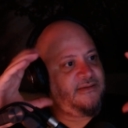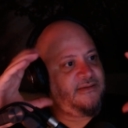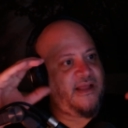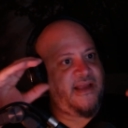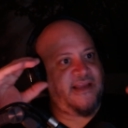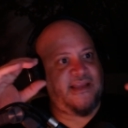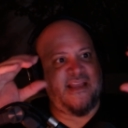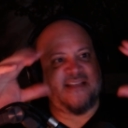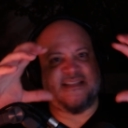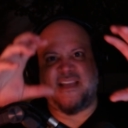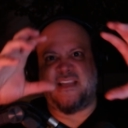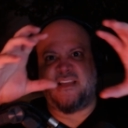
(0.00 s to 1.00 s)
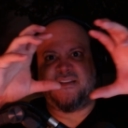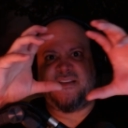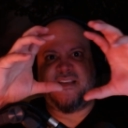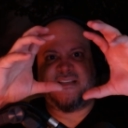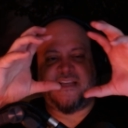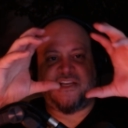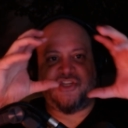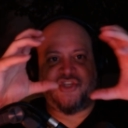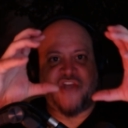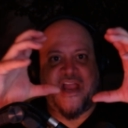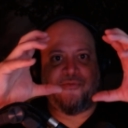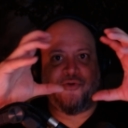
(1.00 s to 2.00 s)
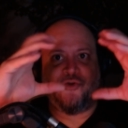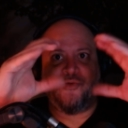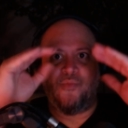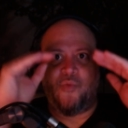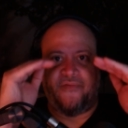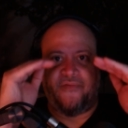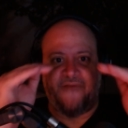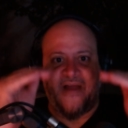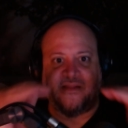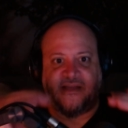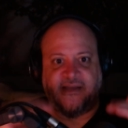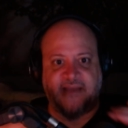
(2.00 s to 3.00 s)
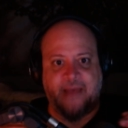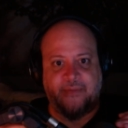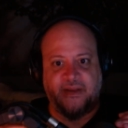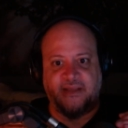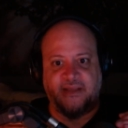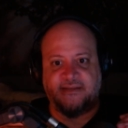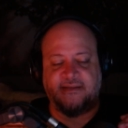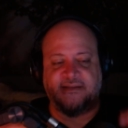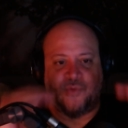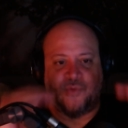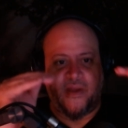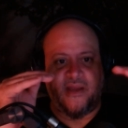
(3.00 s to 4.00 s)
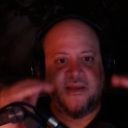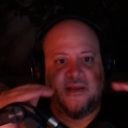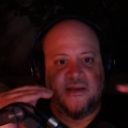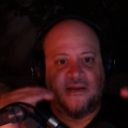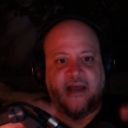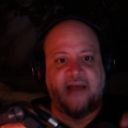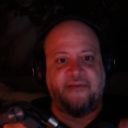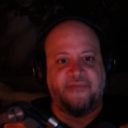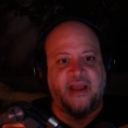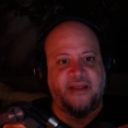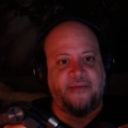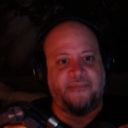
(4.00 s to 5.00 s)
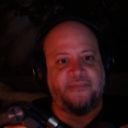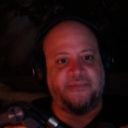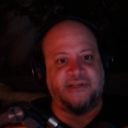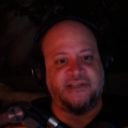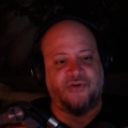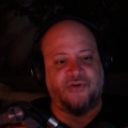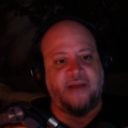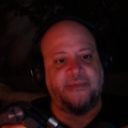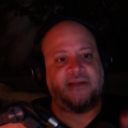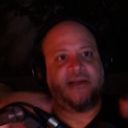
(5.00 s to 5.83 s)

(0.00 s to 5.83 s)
it's like a chat room with filing cabinets is the way I've kind of described it.